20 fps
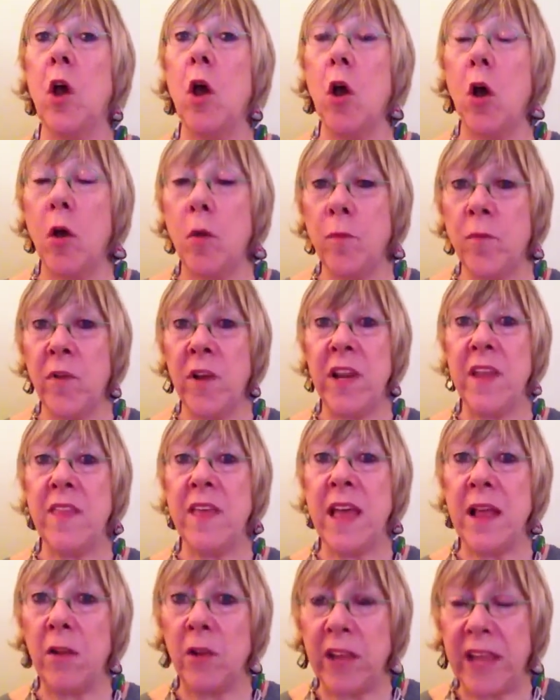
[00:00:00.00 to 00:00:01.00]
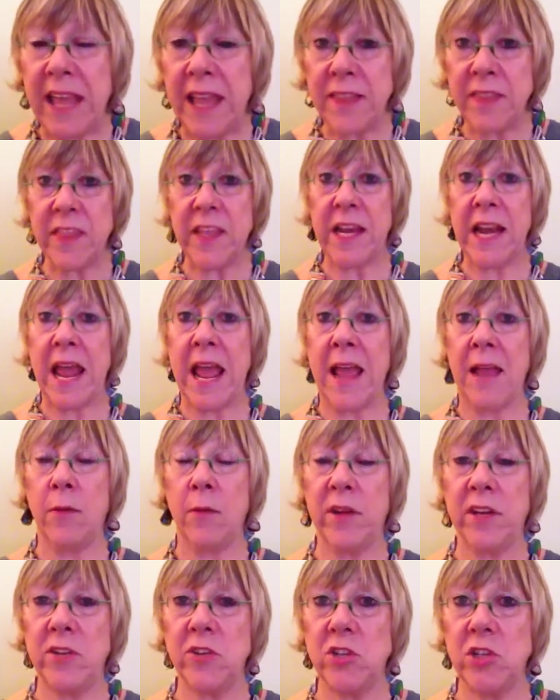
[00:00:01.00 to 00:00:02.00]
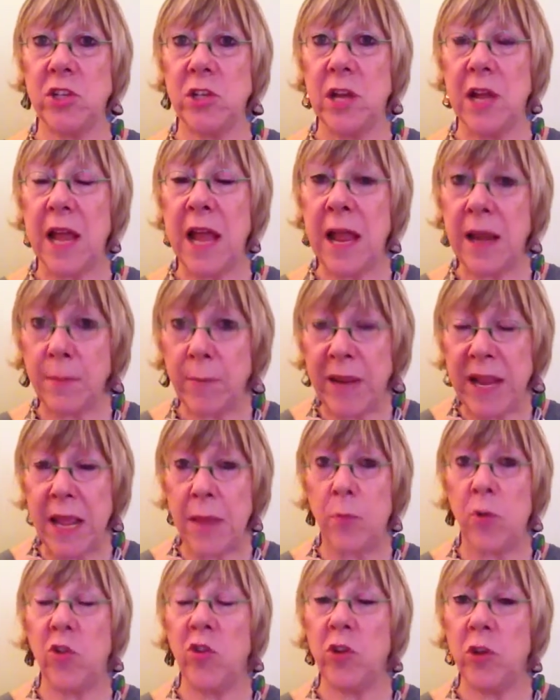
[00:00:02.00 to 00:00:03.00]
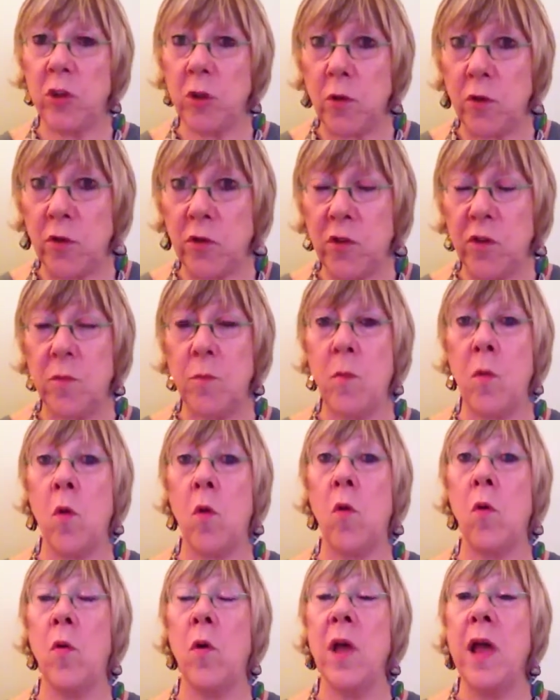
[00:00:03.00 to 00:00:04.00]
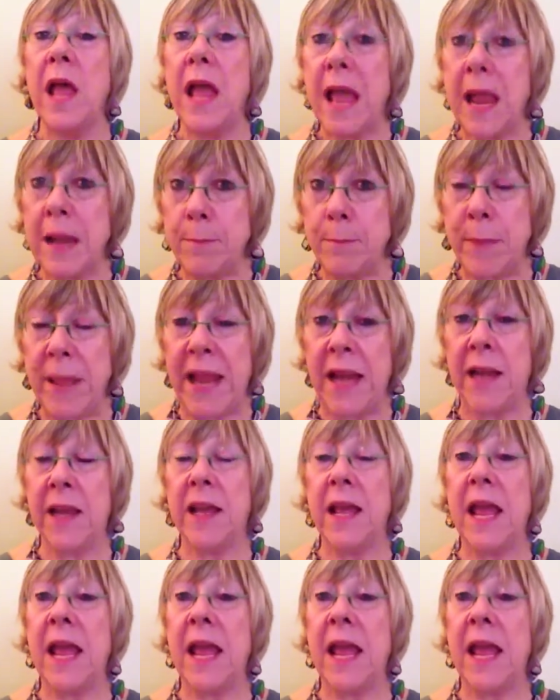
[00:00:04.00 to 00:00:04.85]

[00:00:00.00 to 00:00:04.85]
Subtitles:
Hopefully they'll get the language and be able to use it more and better,